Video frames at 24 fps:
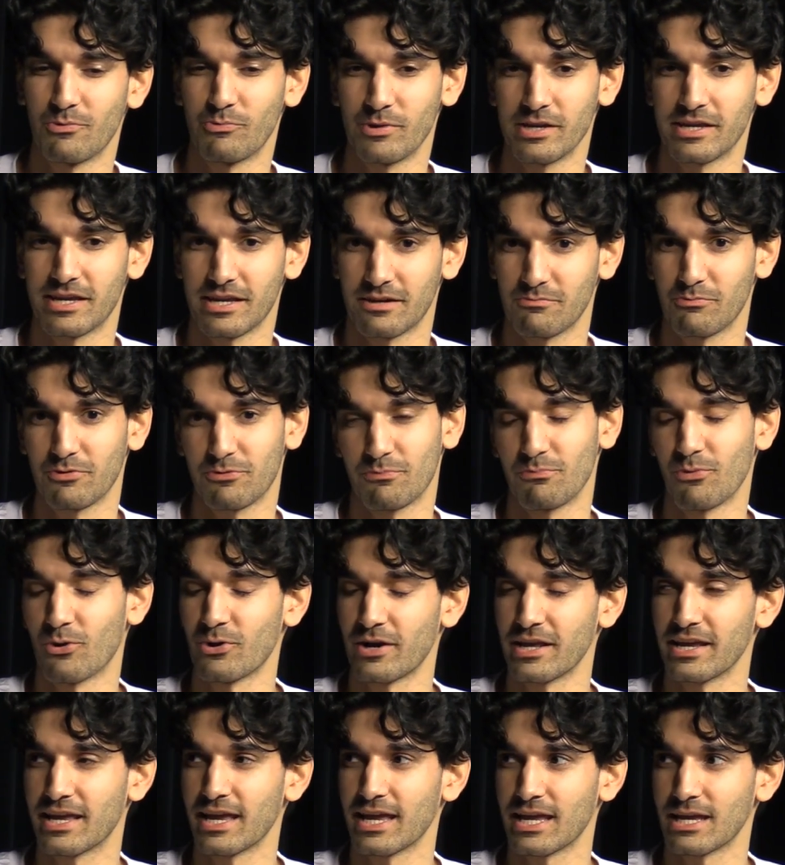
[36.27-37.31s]
a weekend with
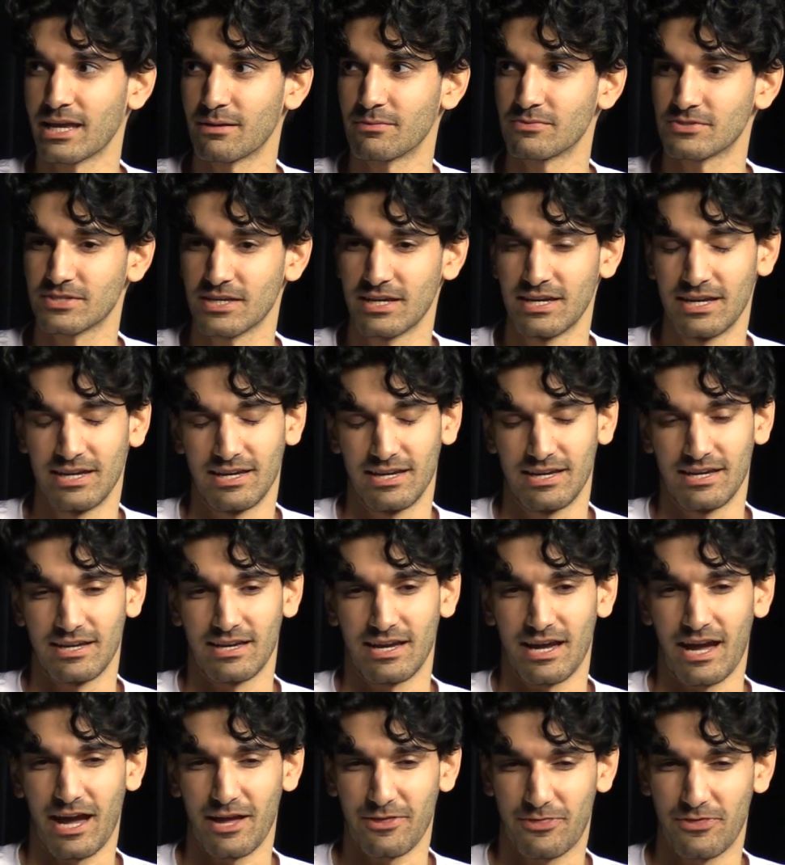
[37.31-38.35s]
morning games,
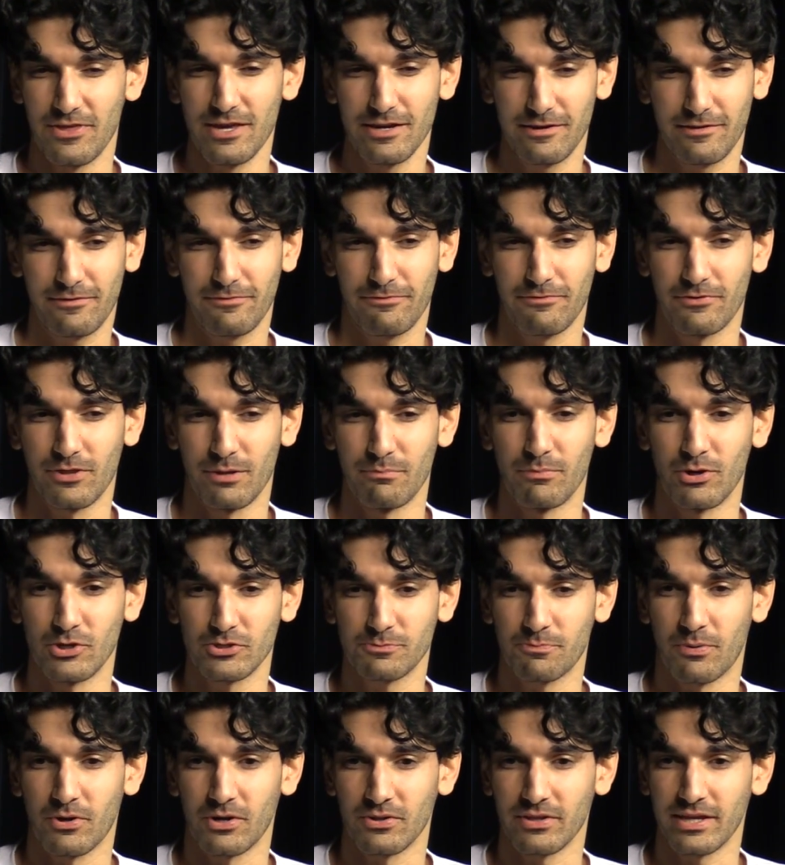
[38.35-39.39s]
yeah, I think for the
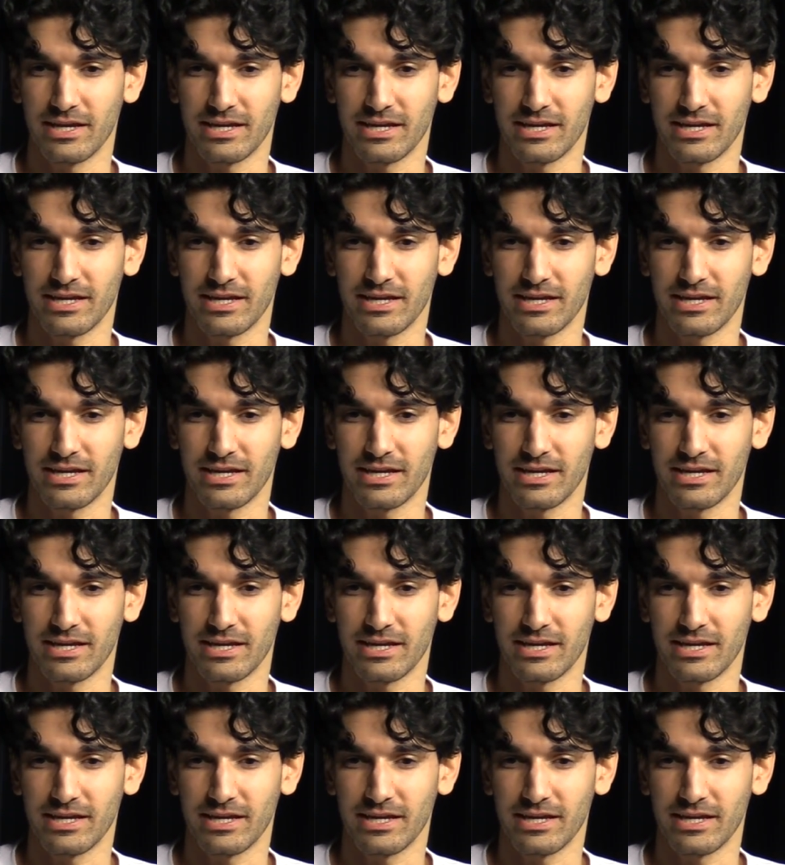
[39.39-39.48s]
most part,